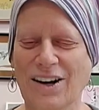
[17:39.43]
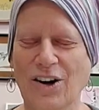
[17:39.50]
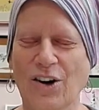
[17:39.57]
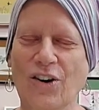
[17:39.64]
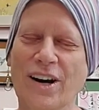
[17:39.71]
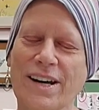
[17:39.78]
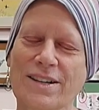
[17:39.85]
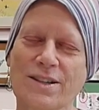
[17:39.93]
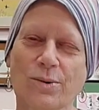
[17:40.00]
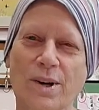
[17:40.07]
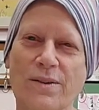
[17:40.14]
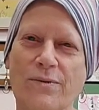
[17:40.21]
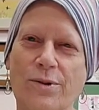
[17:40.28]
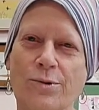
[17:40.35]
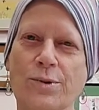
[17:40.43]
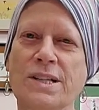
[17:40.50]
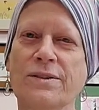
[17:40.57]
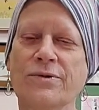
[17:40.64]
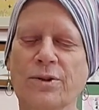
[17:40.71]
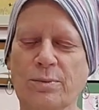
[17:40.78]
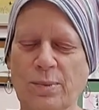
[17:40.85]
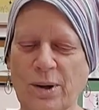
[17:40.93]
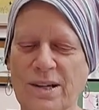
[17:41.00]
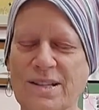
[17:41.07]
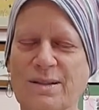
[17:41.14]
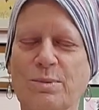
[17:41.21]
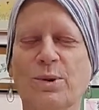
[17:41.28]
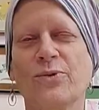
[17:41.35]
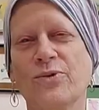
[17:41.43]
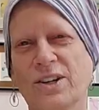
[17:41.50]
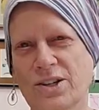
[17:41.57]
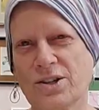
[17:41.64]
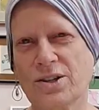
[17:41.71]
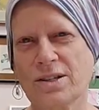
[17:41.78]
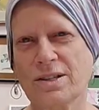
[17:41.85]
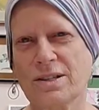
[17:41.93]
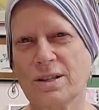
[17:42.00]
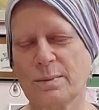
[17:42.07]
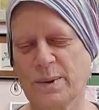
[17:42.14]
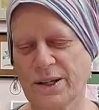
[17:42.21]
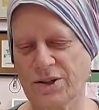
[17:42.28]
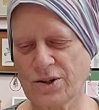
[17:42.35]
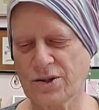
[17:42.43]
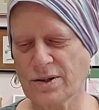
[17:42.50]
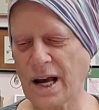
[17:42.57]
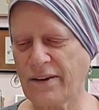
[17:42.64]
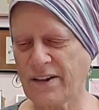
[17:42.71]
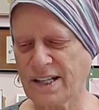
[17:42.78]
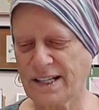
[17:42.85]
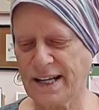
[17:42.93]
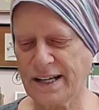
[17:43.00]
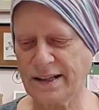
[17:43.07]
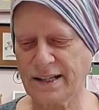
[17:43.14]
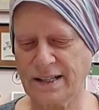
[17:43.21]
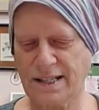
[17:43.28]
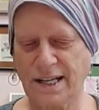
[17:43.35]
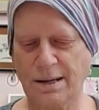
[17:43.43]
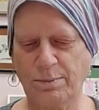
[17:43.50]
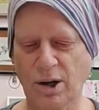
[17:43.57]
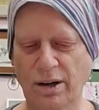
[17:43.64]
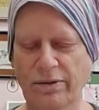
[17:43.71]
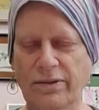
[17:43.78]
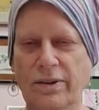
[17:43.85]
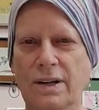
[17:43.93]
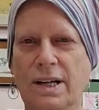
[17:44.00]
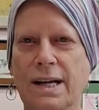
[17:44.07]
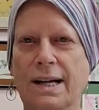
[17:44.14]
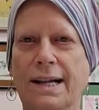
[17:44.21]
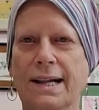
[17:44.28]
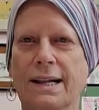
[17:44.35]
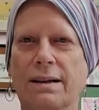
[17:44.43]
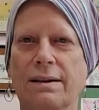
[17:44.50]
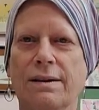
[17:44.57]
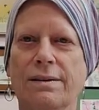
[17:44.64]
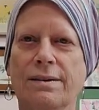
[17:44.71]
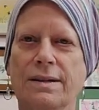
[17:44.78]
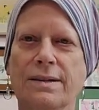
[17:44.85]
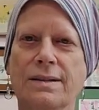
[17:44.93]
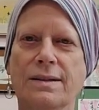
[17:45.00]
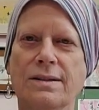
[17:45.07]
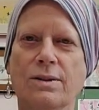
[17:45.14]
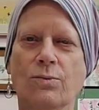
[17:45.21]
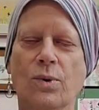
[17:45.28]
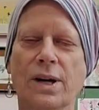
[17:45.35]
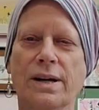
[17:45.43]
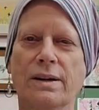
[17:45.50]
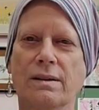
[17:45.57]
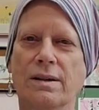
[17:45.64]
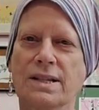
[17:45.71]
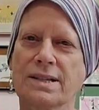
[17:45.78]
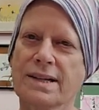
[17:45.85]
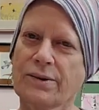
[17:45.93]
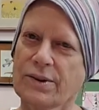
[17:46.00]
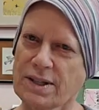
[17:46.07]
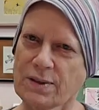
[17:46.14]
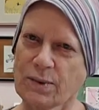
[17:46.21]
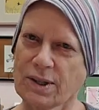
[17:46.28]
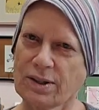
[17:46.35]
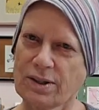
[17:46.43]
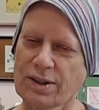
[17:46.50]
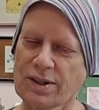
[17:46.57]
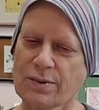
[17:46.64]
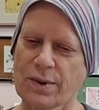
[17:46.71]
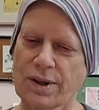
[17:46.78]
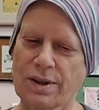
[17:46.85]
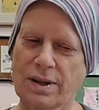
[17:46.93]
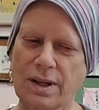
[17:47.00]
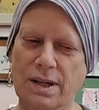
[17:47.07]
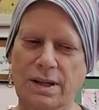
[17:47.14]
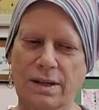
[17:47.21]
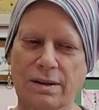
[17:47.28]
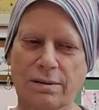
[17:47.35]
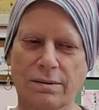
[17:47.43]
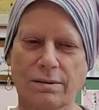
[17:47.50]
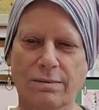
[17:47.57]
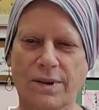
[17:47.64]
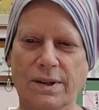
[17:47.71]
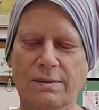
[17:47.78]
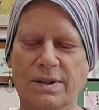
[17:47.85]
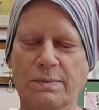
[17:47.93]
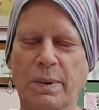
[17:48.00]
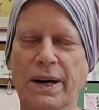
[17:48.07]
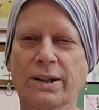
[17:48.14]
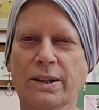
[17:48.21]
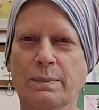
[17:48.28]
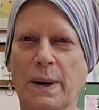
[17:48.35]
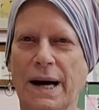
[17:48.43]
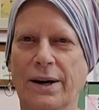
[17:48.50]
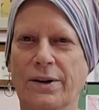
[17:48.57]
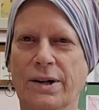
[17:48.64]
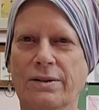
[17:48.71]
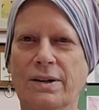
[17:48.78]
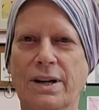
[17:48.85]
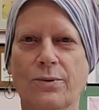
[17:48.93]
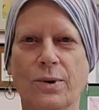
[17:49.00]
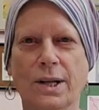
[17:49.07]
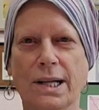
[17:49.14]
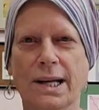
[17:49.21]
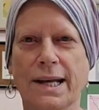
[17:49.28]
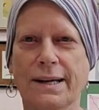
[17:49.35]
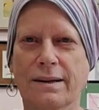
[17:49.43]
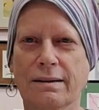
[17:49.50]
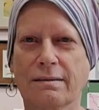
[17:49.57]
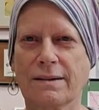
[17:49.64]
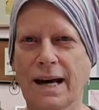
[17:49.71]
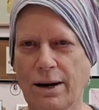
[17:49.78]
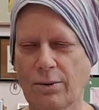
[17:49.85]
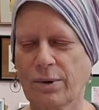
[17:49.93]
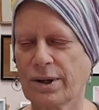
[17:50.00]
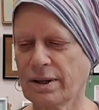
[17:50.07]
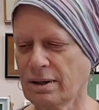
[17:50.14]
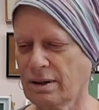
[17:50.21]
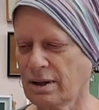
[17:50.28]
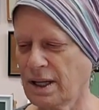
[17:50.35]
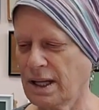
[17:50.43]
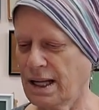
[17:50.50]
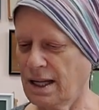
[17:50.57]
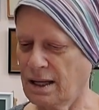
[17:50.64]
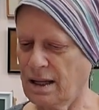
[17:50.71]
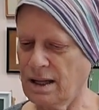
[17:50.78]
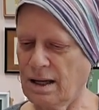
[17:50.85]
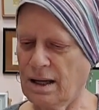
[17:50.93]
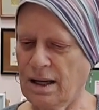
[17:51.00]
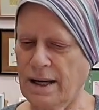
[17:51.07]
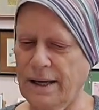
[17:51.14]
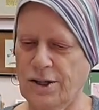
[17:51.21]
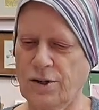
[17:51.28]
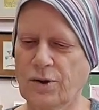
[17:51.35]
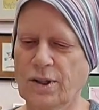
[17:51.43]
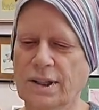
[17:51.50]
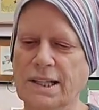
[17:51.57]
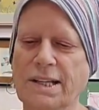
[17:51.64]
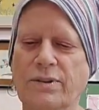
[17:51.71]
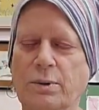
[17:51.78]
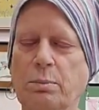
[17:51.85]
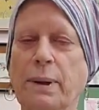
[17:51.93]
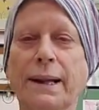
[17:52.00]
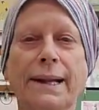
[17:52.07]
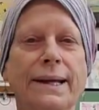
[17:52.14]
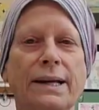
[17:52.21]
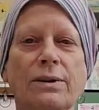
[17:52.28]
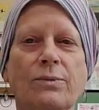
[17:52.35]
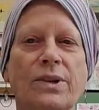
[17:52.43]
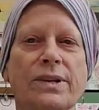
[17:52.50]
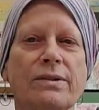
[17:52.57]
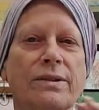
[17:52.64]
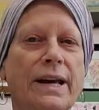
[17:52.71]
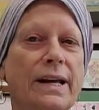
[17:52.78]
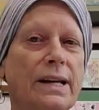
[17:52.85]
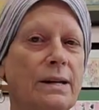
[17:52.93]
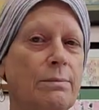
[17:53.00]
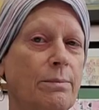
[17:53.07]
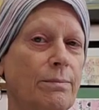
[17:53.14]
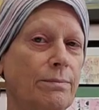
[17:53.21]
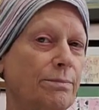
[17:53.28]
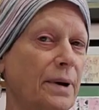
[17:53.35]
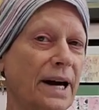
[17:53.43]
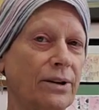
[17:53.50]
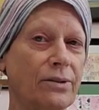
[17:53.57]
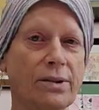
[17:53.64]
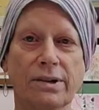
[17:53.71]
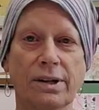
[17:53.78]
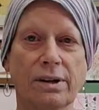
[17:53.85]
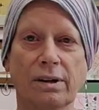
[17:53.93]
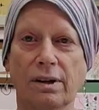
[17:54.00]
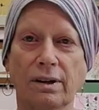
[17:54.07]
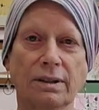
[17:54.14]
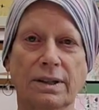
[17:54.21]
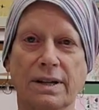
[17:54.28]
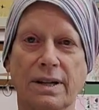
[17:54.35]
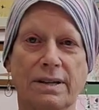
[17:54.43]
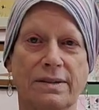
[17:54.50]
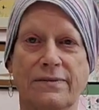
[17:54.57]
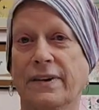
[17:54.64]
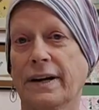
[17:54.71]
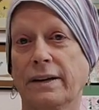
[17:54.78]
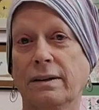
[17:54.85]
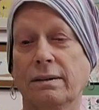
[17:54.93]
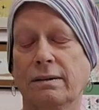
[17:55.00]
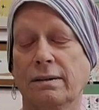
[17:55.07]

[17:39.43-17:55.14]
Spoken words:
Okay, so we have three different possible finishes to the pictures. Having taken the tape off, this is the one, this is how this one looks with the speckled background. I really like that one. You can leave it plain without any background at all, and it's fine.